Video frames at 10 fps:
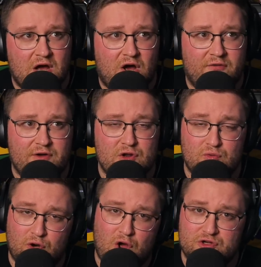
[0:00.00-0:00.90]
of a new
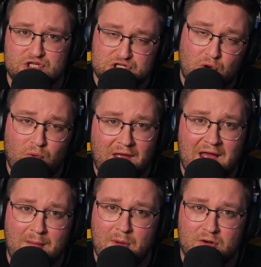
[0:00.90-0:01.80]
Lord
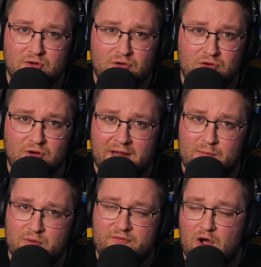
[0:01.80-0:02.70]
Solar model, like
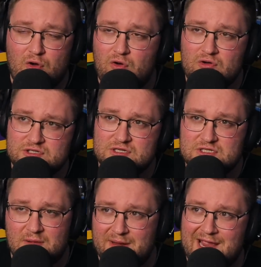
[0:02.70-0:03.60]
with a horse and
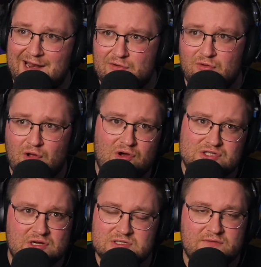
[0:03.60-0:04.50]
a mechanical horse
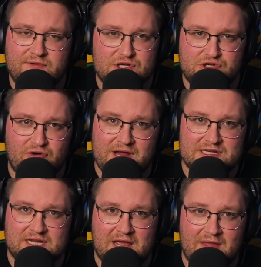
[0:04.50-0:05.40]
or something strange
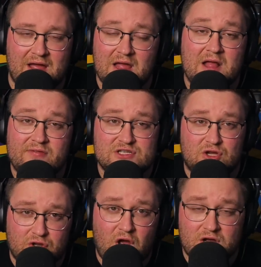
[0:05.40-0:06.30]
like that. There's a
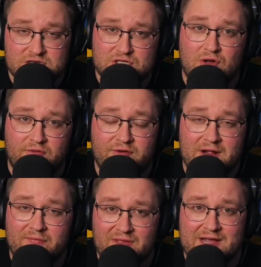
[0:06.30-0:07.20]
lot of stuff
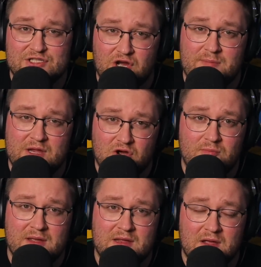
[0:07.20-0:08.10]
that is going to be
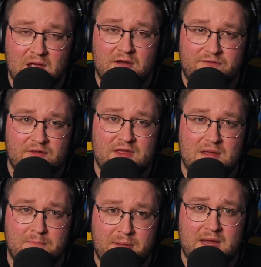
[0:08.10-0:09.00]
coming for the
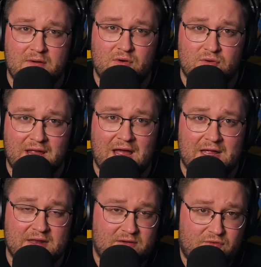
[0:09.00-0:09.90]
Imperial Guard.
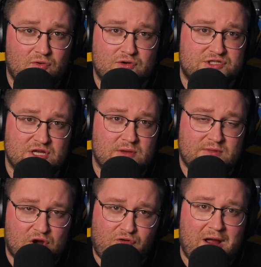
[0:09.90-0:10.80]
And of course, the, the
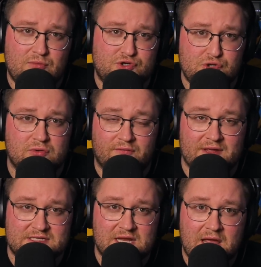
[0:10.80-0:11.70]
crown jewel of this